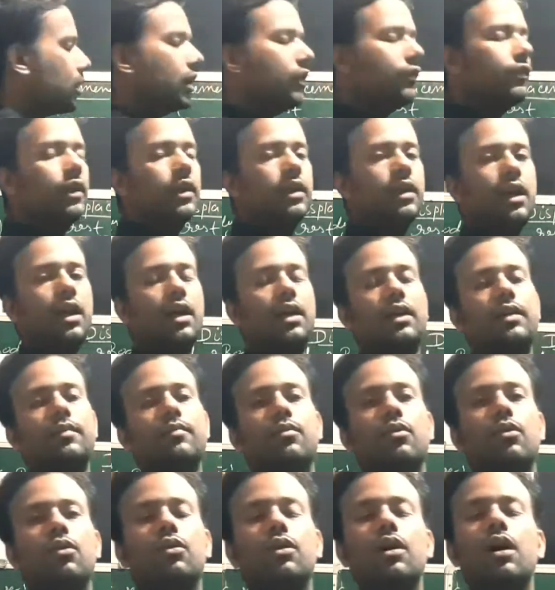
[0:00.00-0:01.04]
covering any
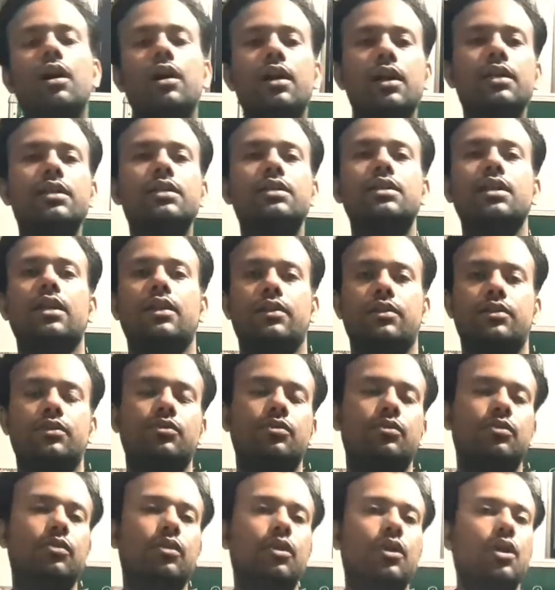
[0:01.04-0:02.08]
more distance.
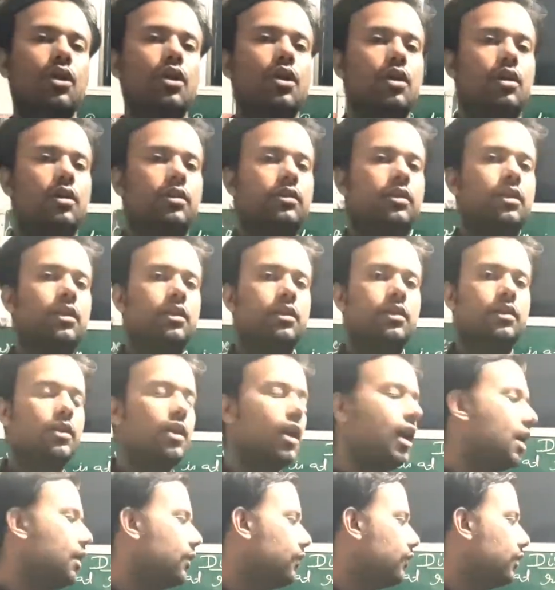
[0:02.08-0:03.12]
So the
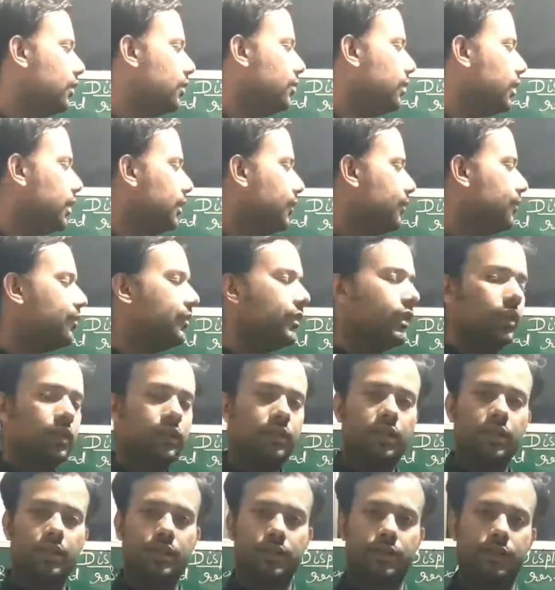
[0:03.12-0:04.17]
graph will be
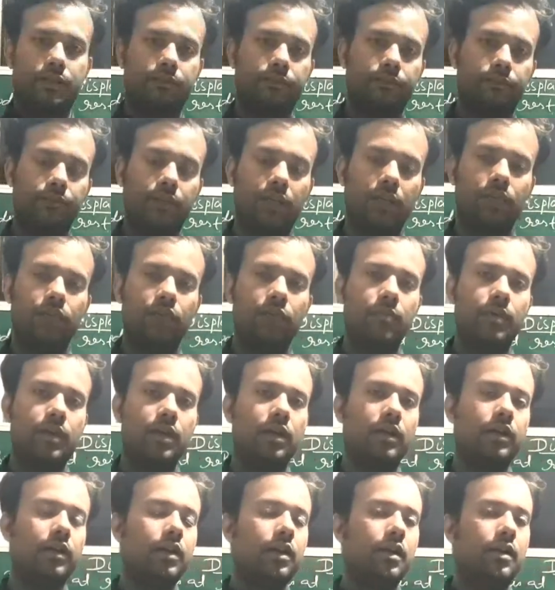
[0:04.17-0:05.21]
this. It will be
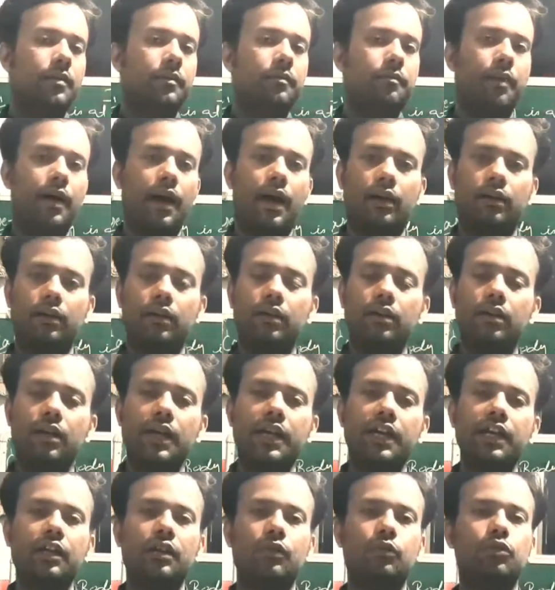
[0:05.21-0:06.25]
a parallel
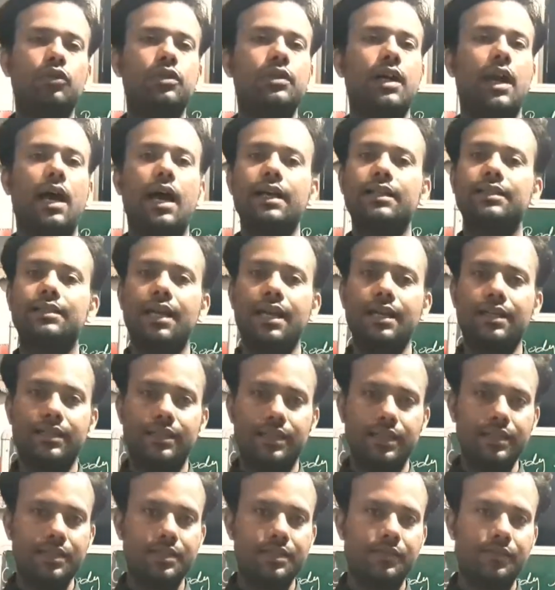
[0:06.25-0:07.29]
line to the
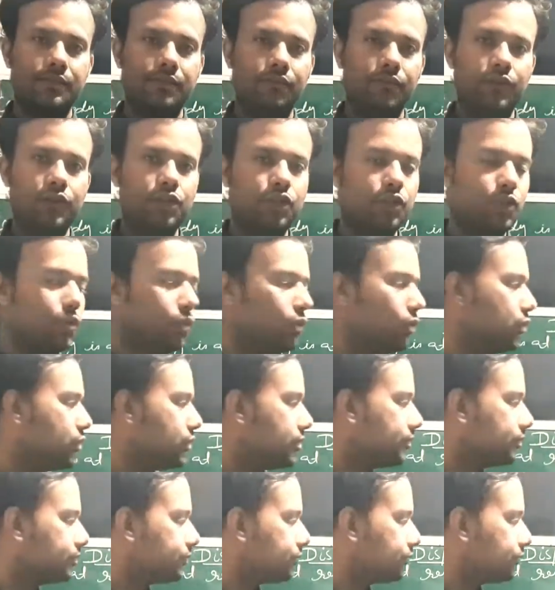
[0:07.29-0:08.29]
x-axis, which shows